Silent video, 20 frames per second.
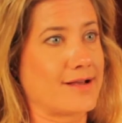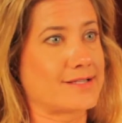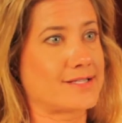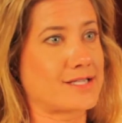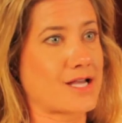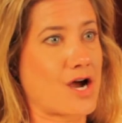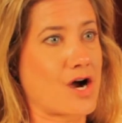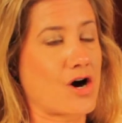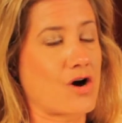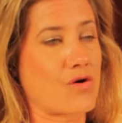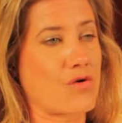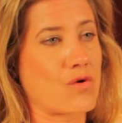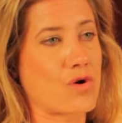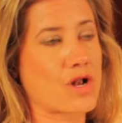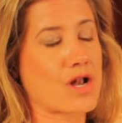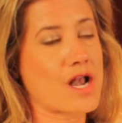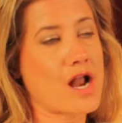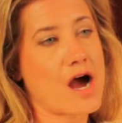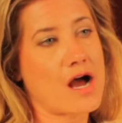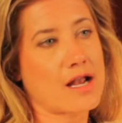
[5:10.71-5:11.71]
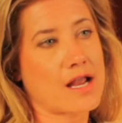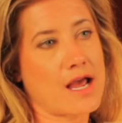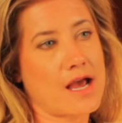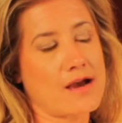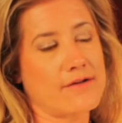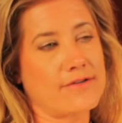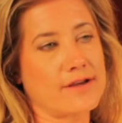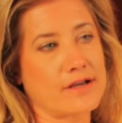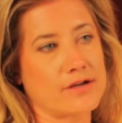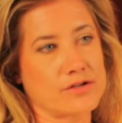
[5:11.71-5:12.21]
So not
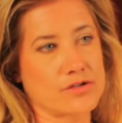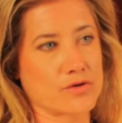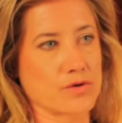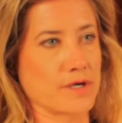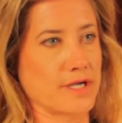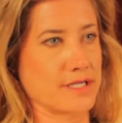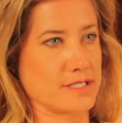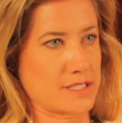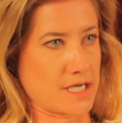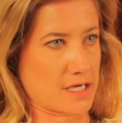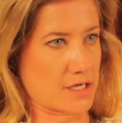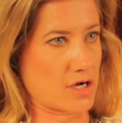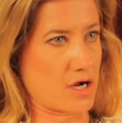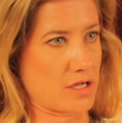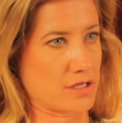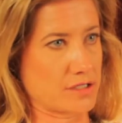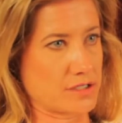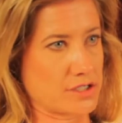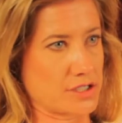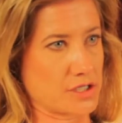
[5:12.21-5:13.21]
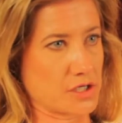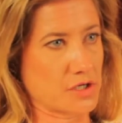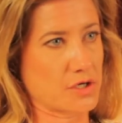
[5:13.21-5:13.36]
having a degree in technology